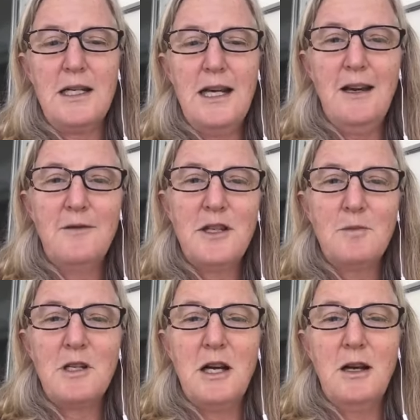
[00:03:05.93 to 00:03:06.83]
deaf
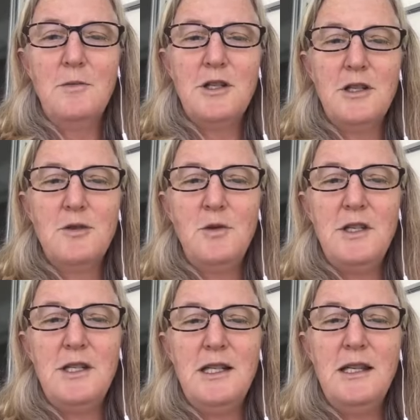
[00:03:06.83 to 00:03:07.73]
sometimes is we
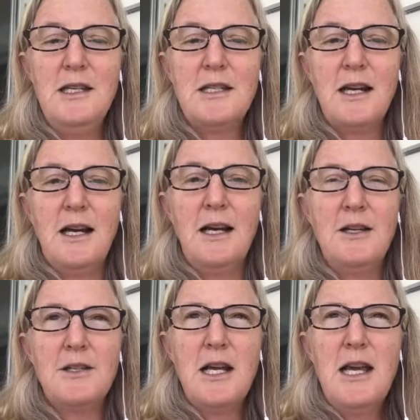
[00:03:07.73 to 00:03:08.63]
see these
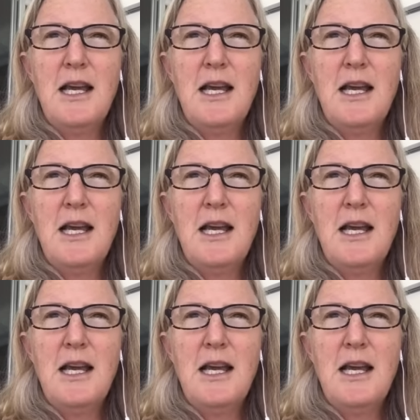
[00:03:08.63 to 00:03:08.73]
guys